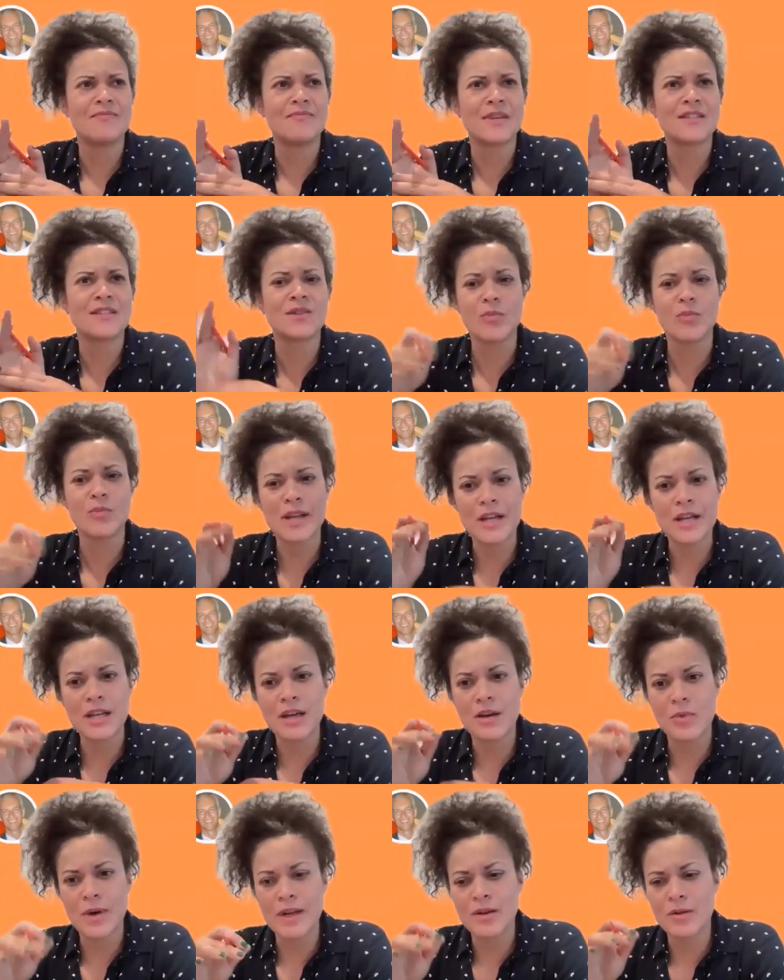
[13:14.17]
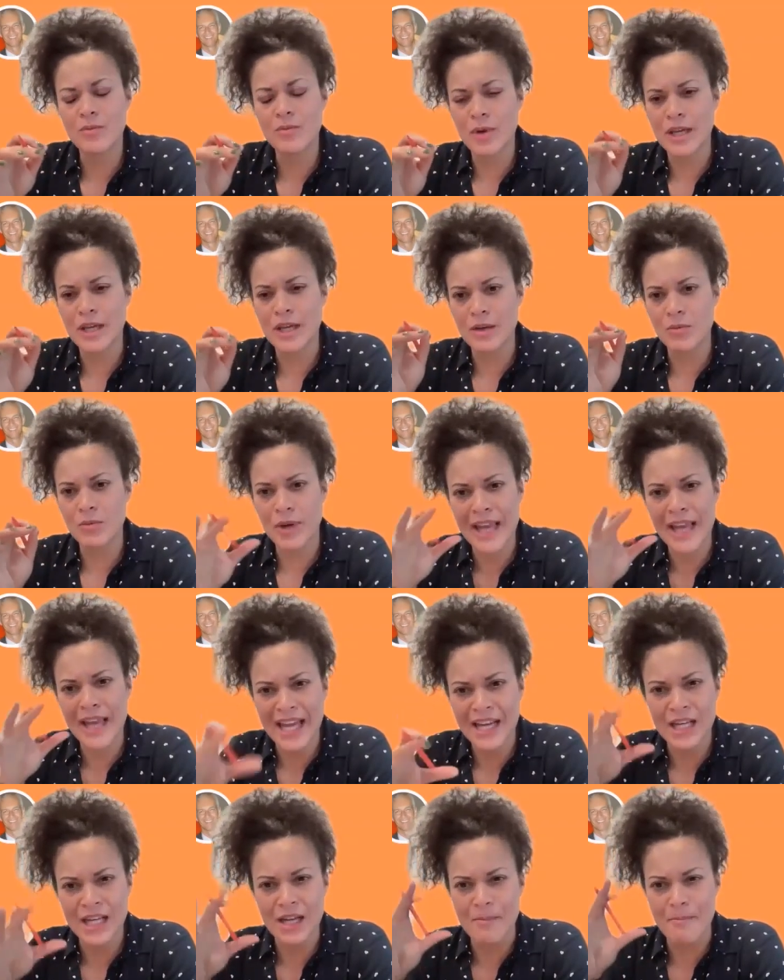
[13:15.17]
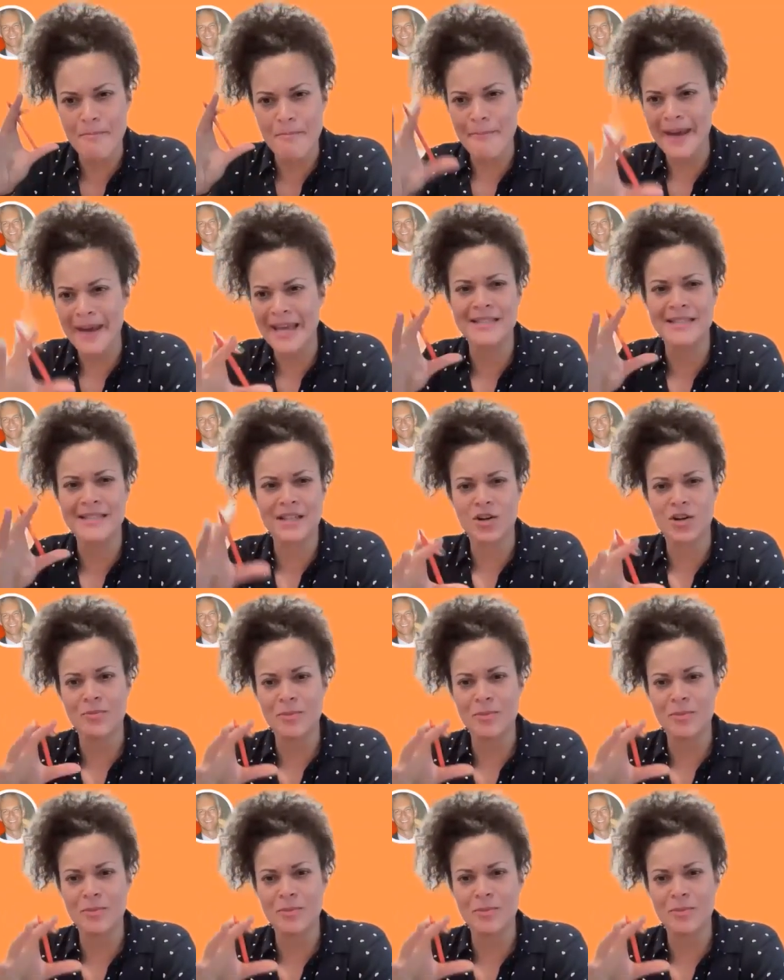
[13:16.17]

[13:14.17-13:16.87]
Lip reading: so when we had an amazing